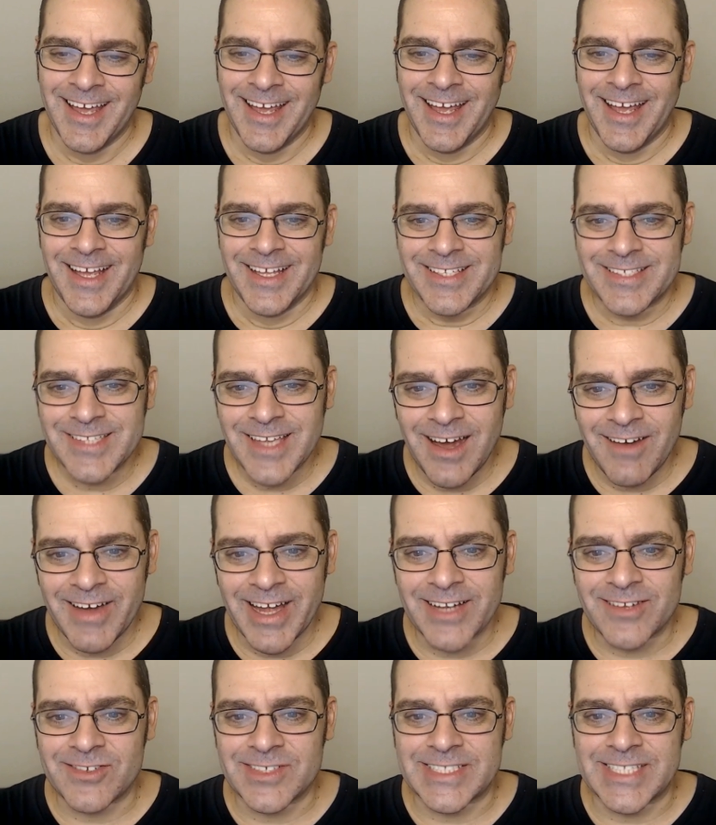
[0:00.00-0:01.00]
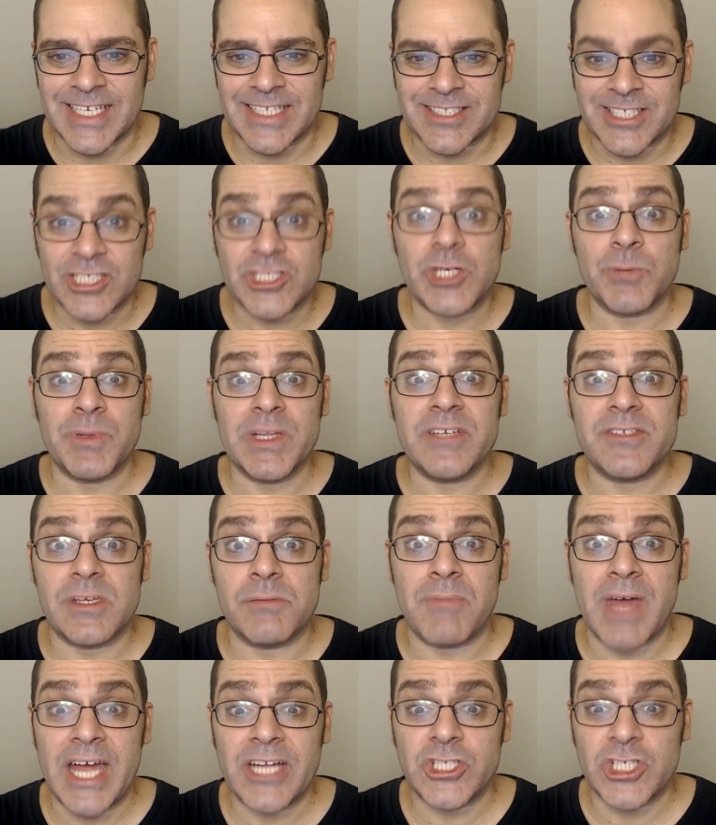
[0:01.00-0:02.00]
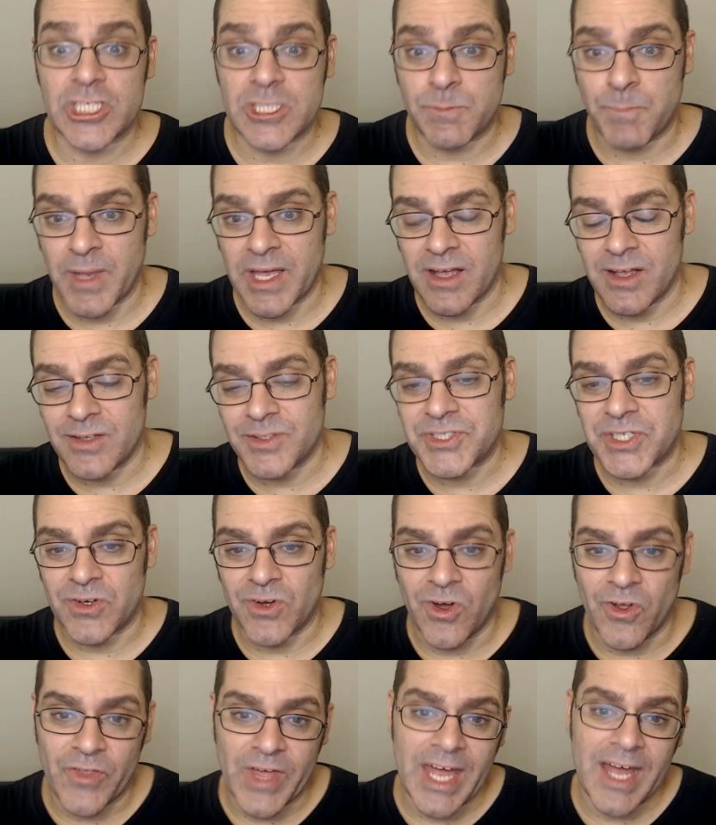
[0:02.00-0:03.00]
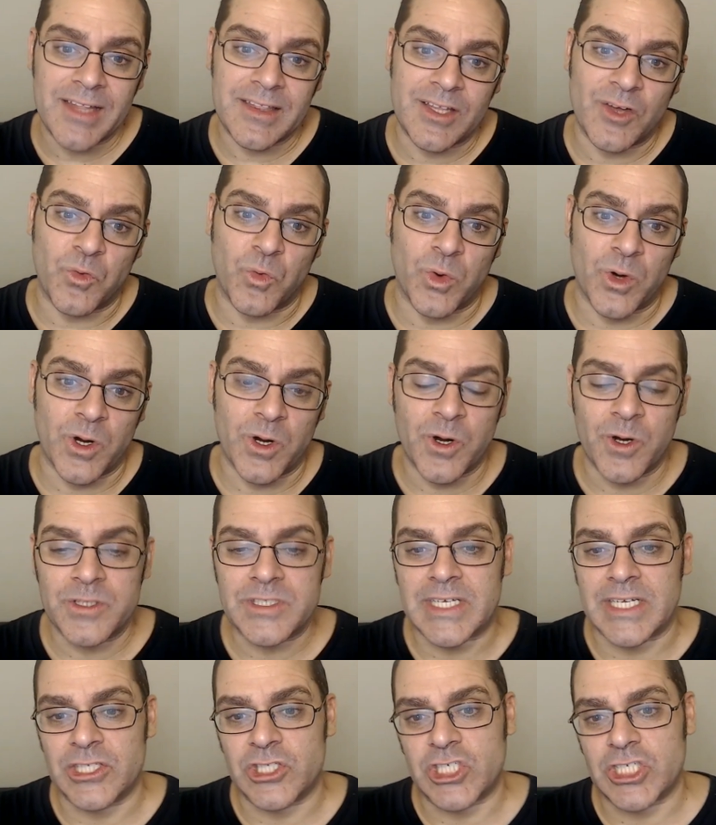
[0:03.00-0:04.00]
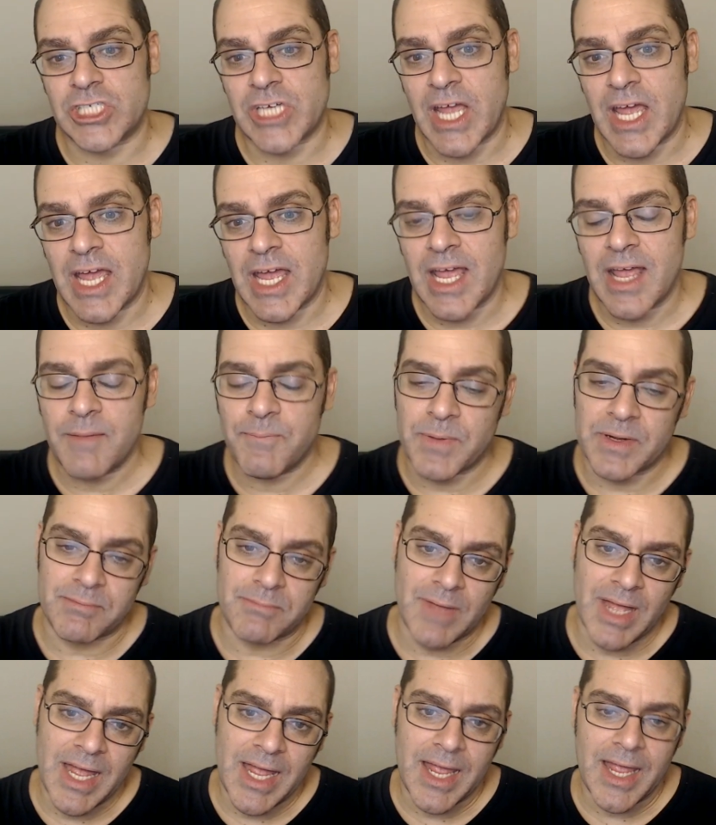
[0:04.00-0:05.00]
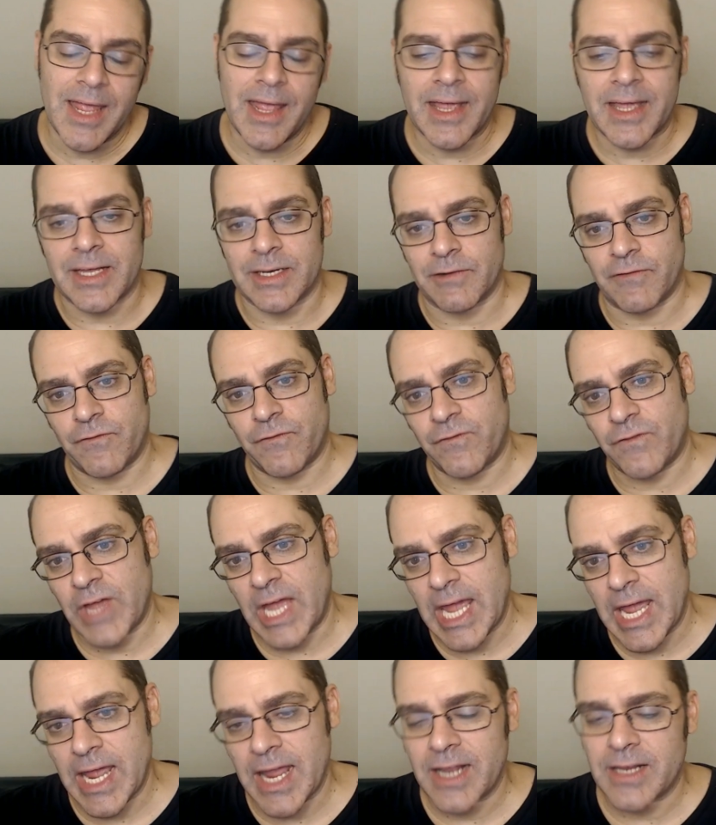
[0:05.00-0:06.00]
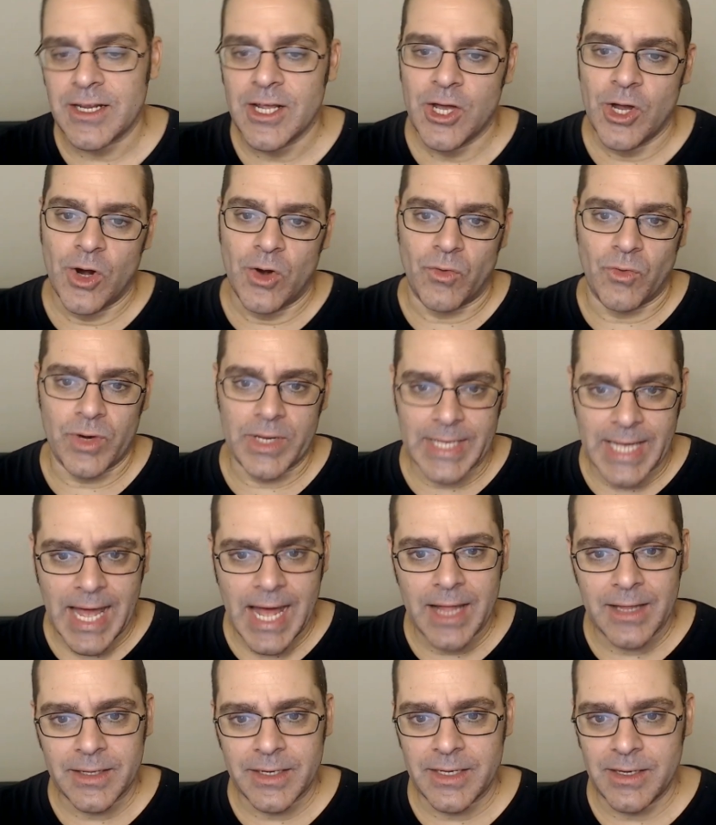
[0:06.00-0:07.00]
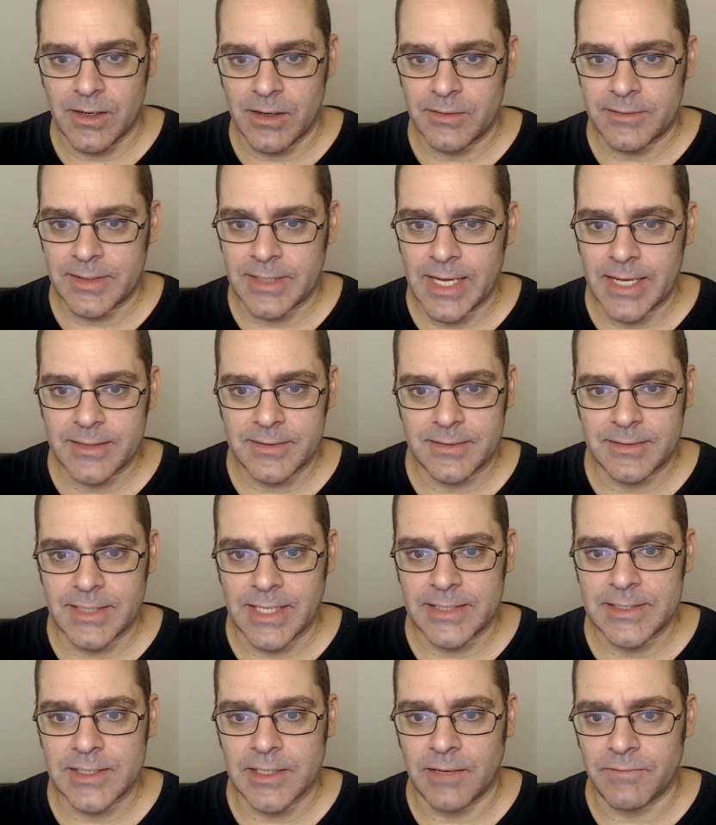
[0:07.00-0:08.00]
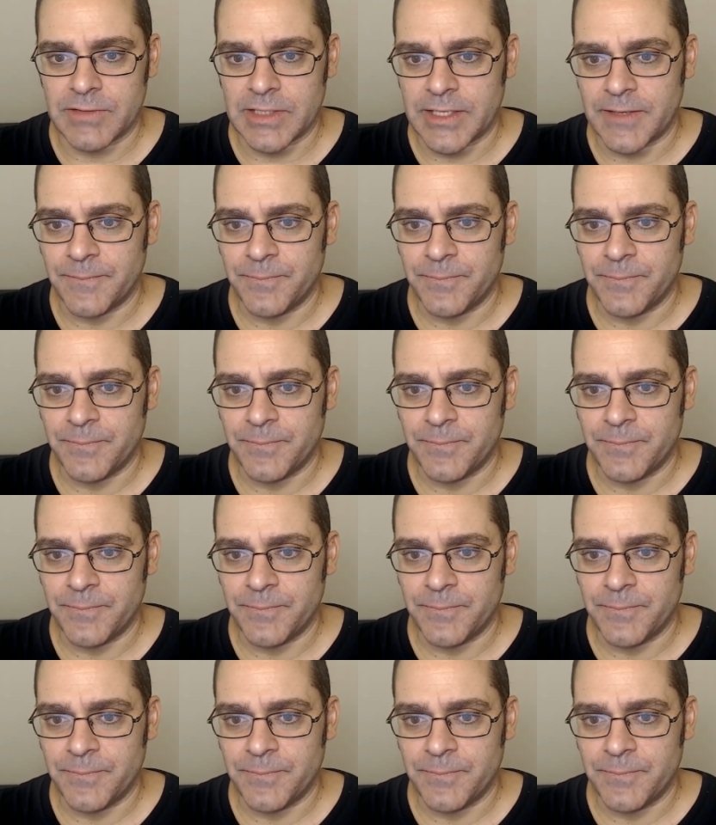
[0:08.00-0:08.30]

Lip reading: So interesting. So she believes in magic spells and all that, and that words can shape and make and affect reality. Oh, that's lovely.